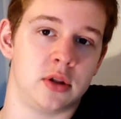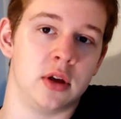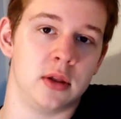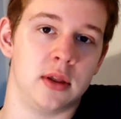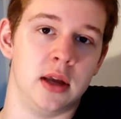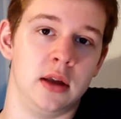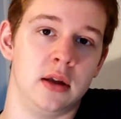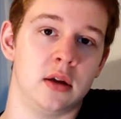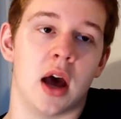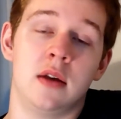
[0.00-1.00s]

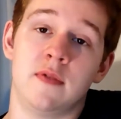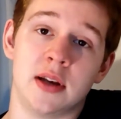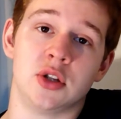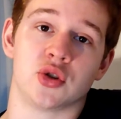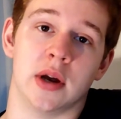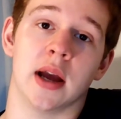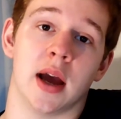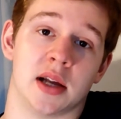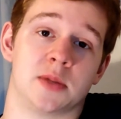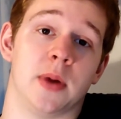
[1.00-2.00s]
the adventuring
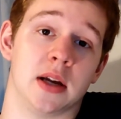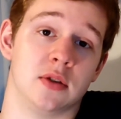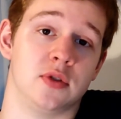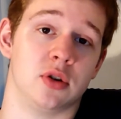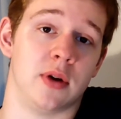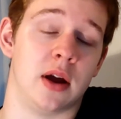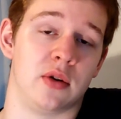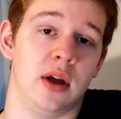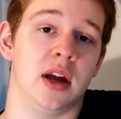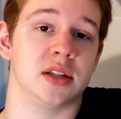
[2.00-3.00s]
aspect of
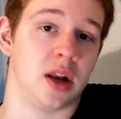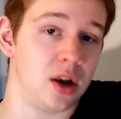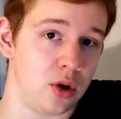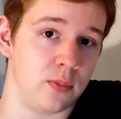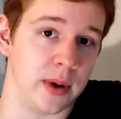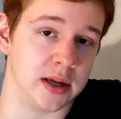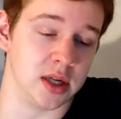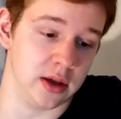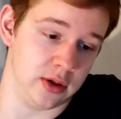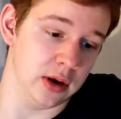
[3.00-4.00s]
Terraria is a lot
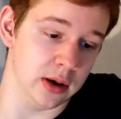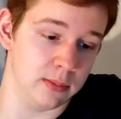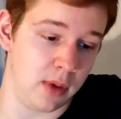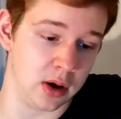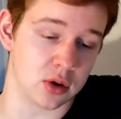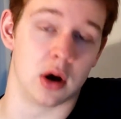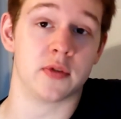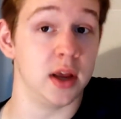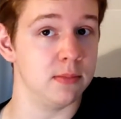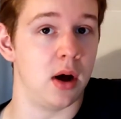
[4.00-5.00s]
better than
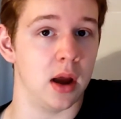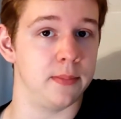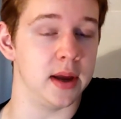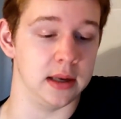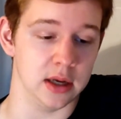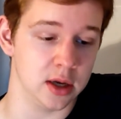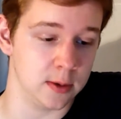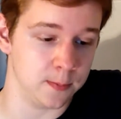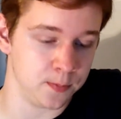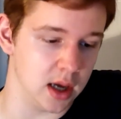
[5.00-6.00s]
Minecraft, in my opinion,